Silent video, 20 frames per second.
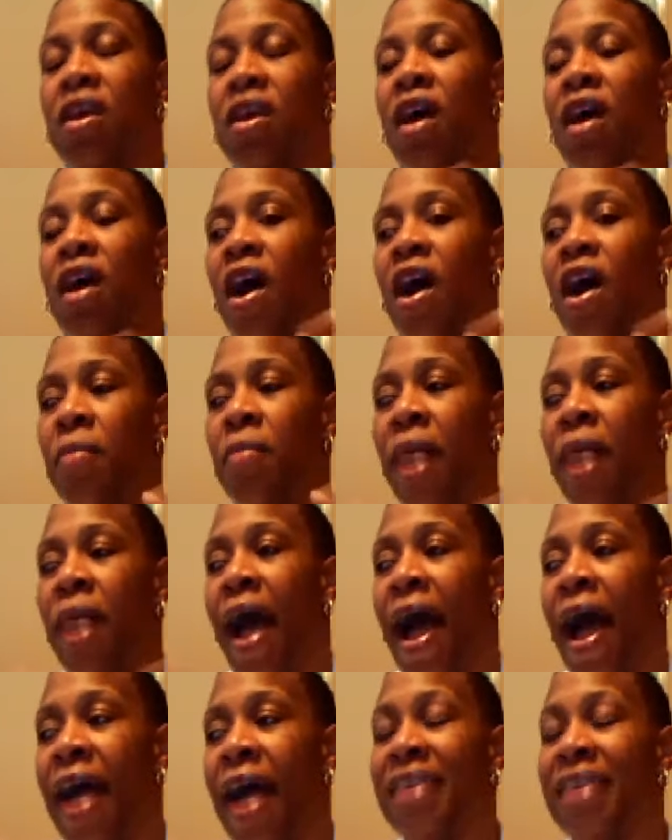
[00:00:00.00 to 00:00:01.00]
Um,
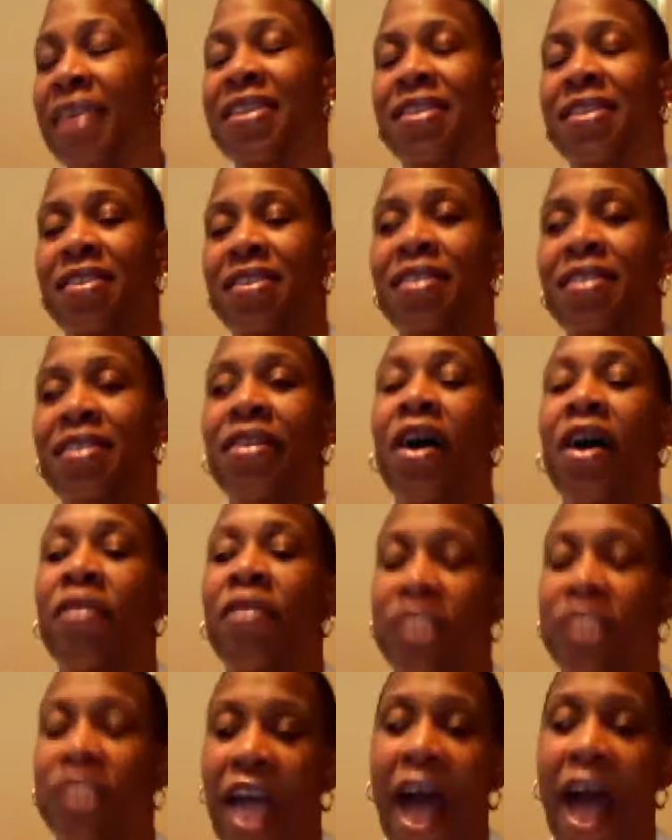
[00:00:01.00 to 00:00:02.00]
I love
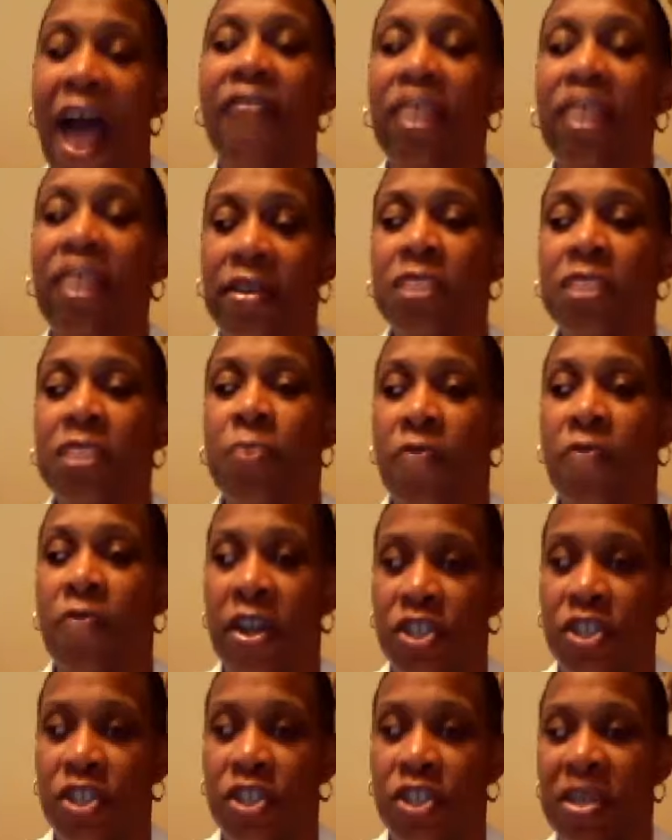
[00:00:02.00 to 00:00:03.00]
to have
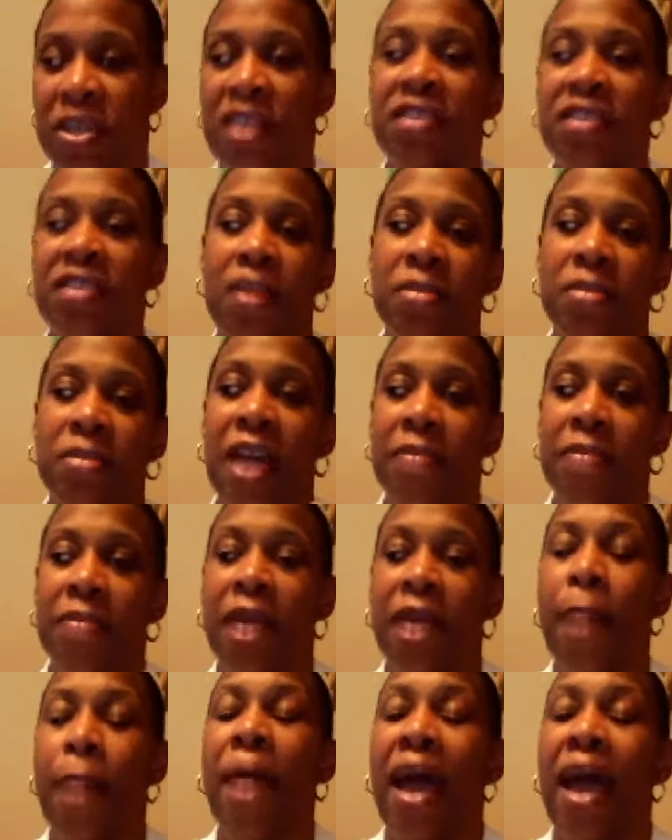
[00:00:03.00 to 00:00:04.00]
inspiration because sometimes
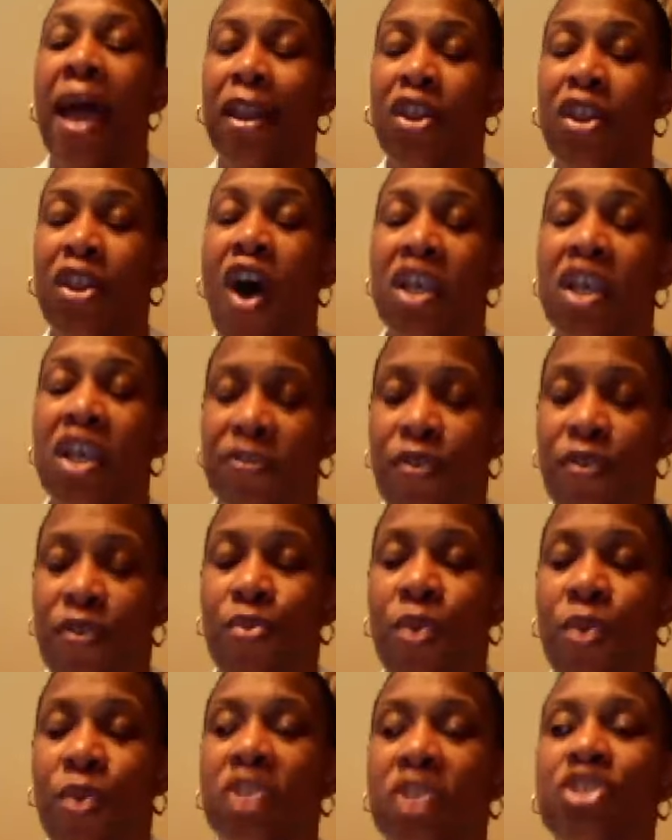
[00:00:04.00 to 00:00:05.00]
I'm at a loss for
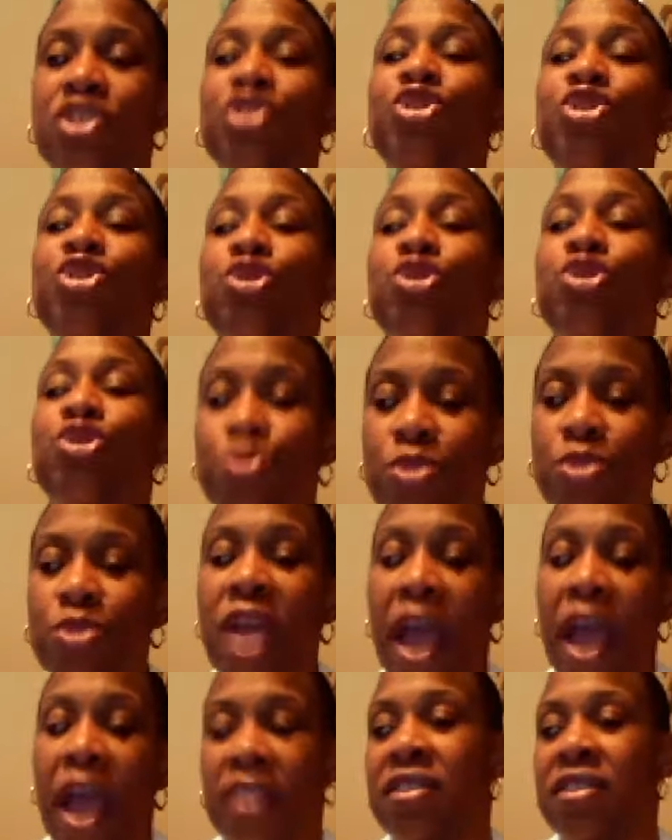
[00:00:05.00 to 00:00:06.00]
what to do
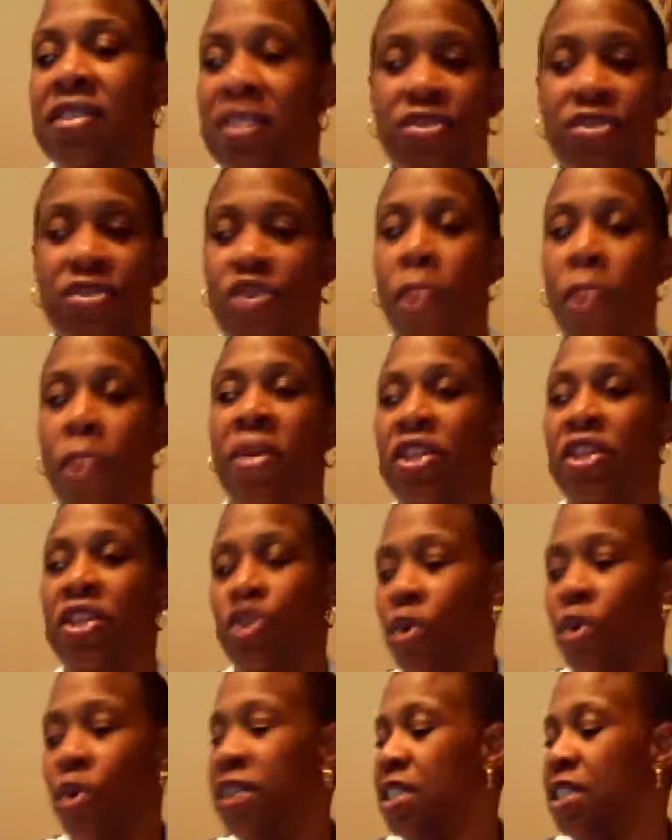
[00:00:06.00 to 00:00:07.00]
next. There's so many
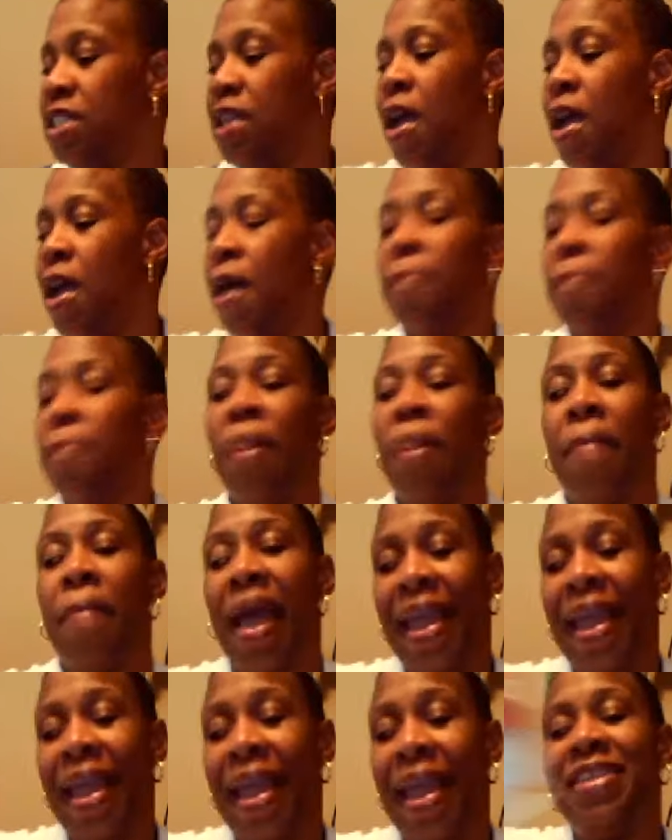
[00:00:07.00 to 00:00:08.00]
choices. But my
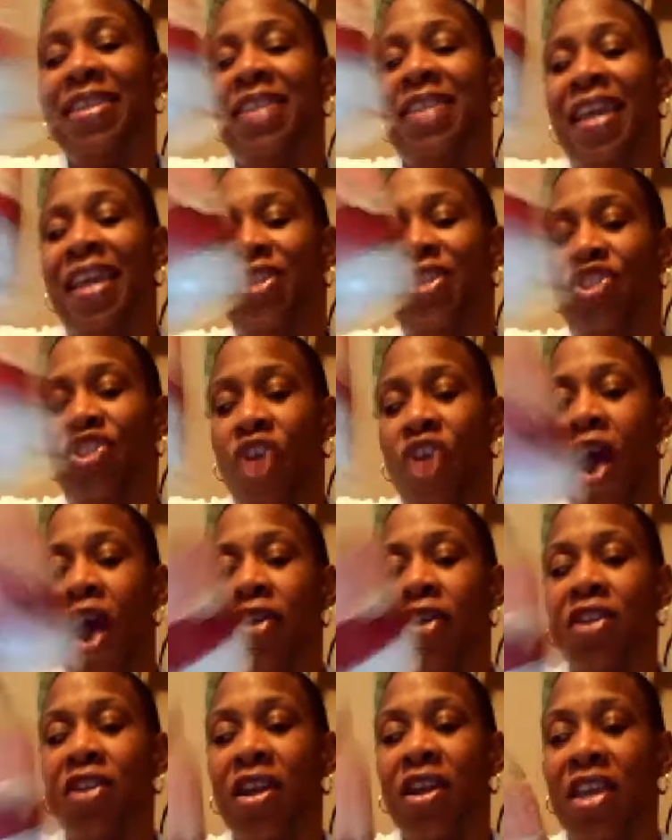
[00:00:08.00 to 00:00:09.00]
handy dandy jar is
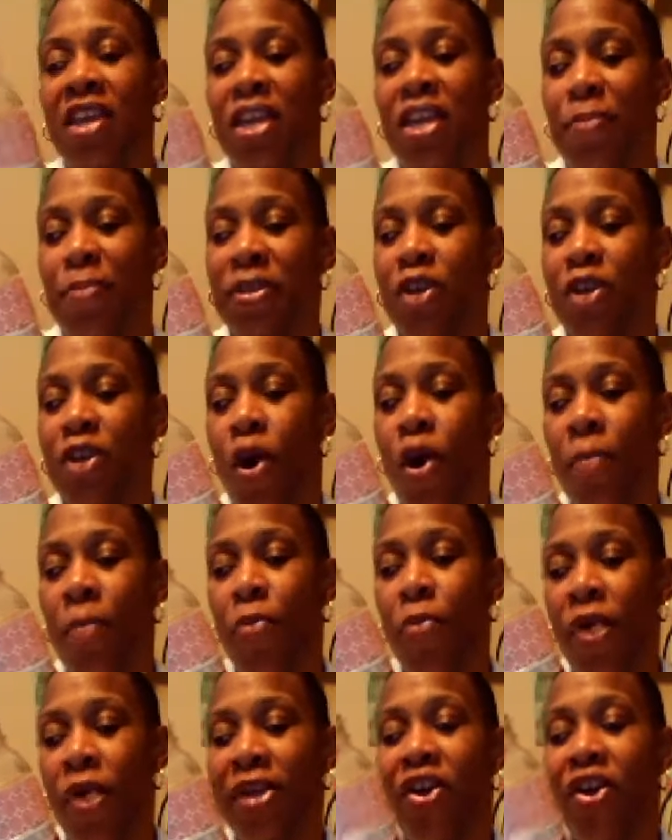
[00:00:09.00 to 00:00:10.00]
going to keep us on
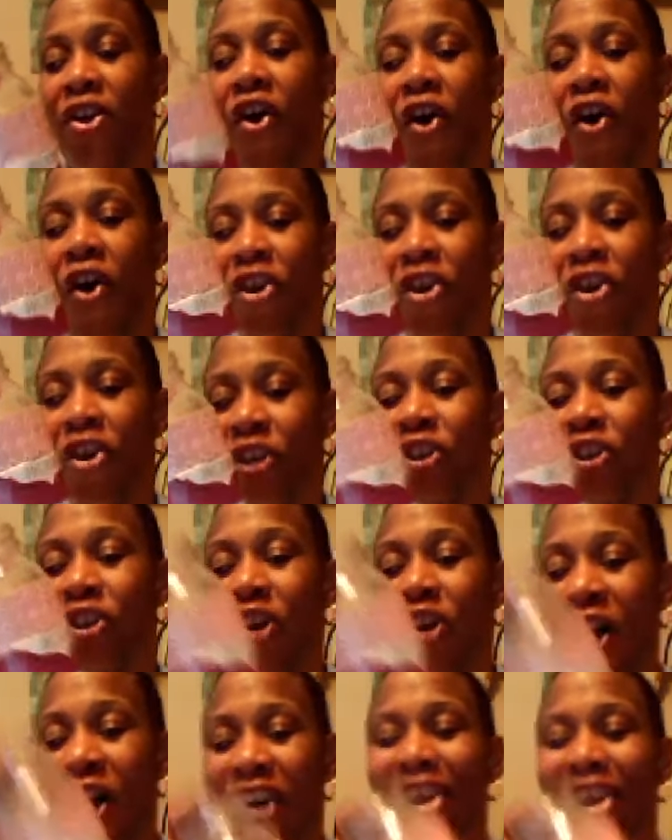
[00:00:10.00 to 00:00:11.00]
point all year
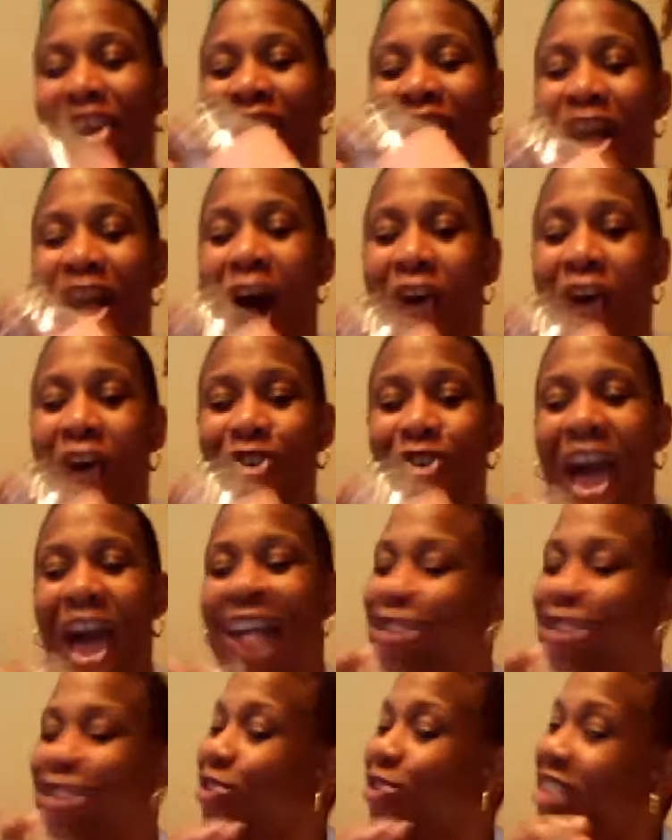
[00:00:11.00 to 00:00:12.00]
long. All right,
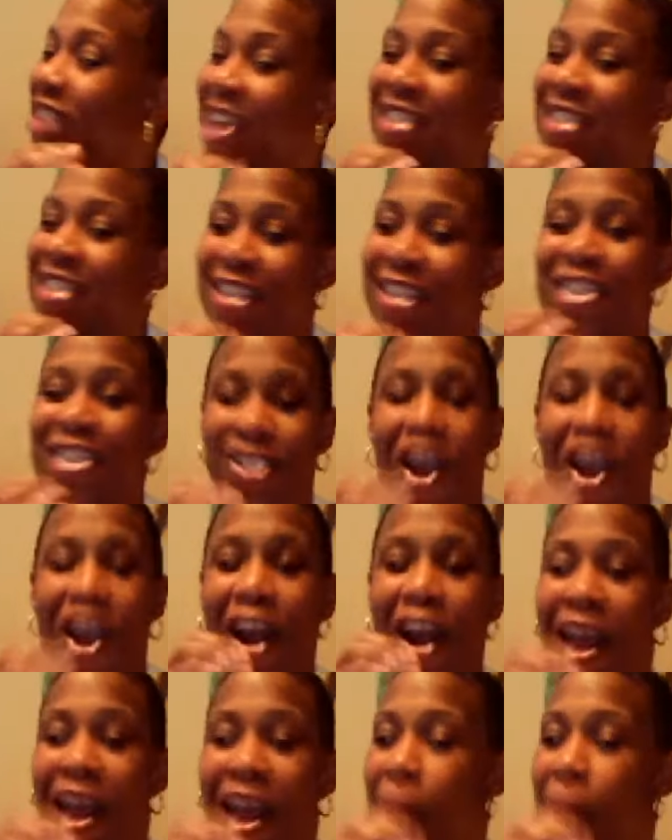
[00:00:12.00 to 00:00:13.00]
so let's get
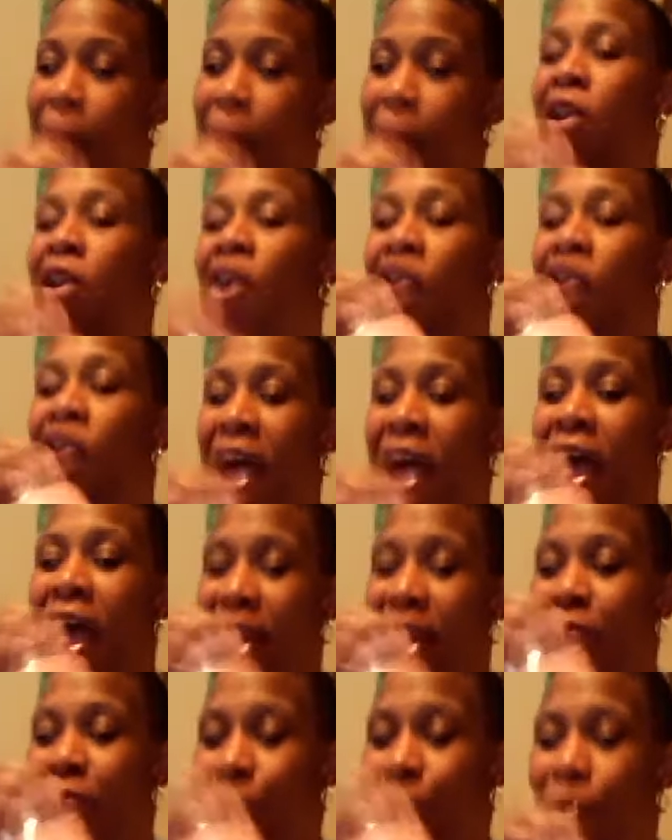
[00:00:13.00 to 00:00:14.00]
started. I'm going to go ahead
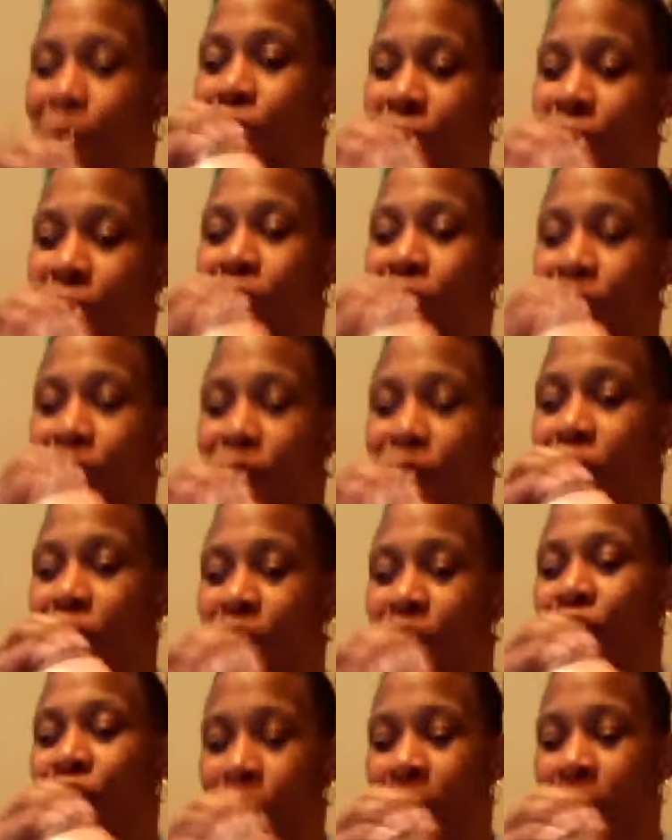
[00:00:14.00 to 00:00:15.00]
and pull those first
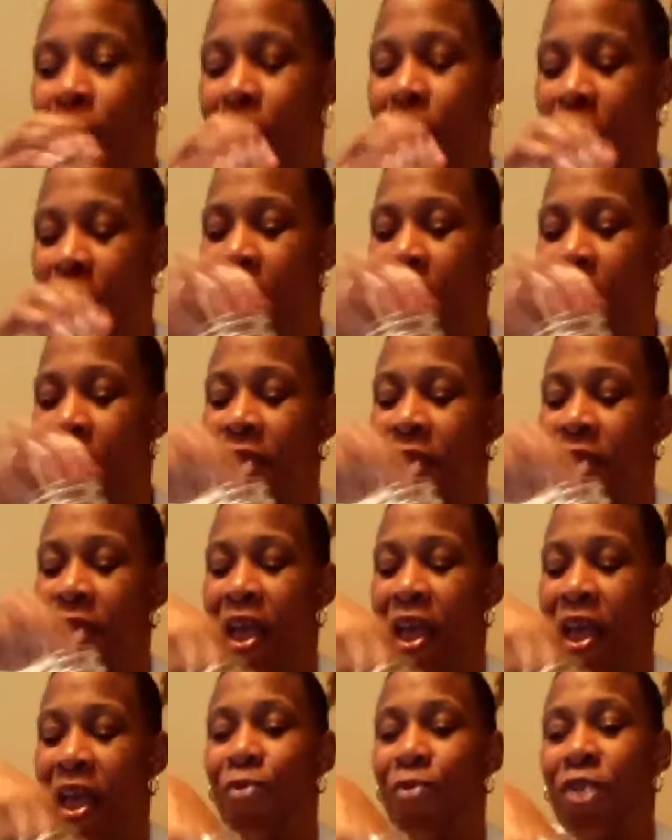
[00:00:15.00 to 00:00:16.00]
four prompts,
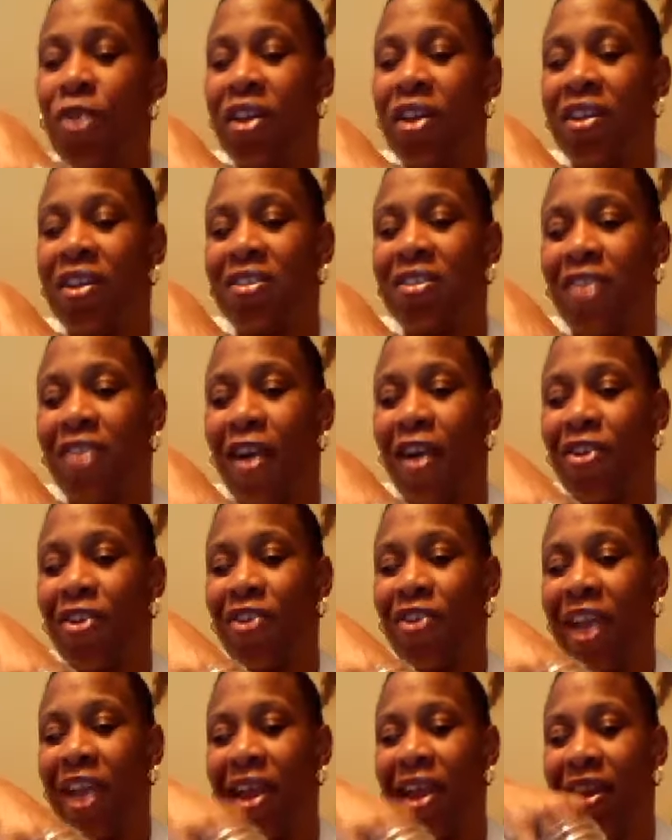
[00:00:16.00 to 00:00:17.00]
and we're going to start
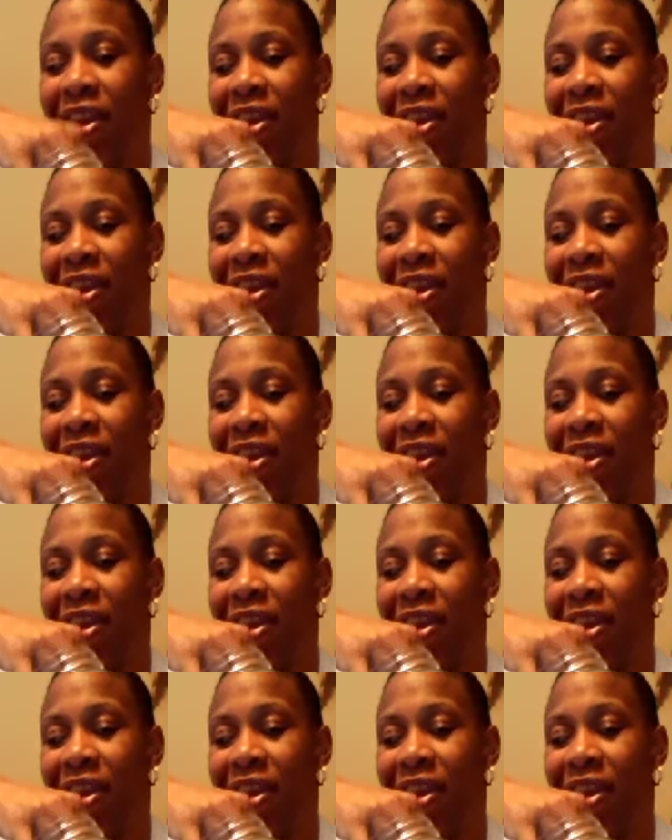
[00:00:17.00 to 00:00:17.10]
creating.